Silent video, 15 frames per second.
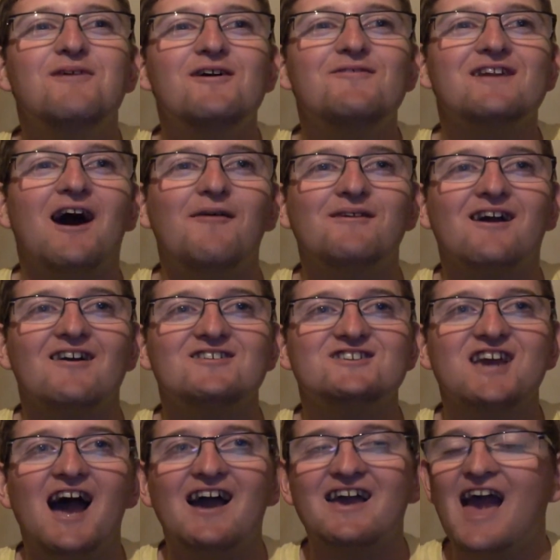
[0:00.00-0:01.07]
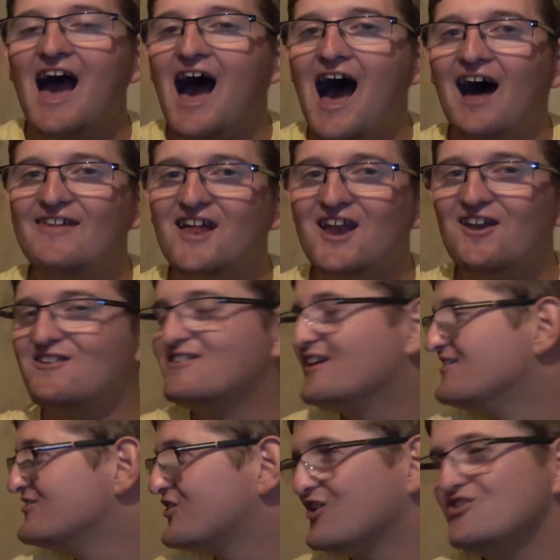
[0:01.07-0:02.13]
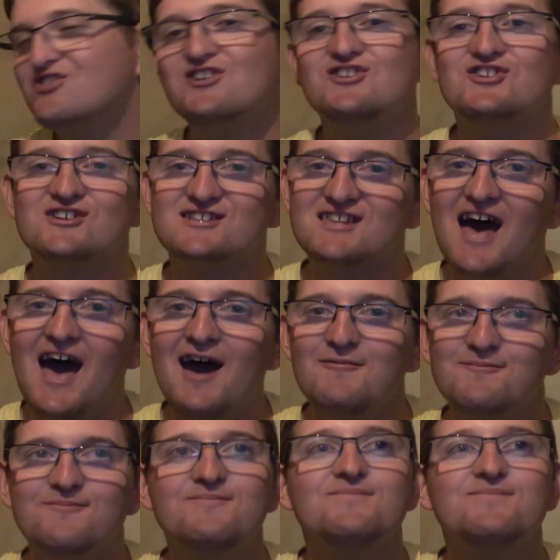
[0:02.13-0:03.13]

Moving on we got Jack at the London Dungeon just there.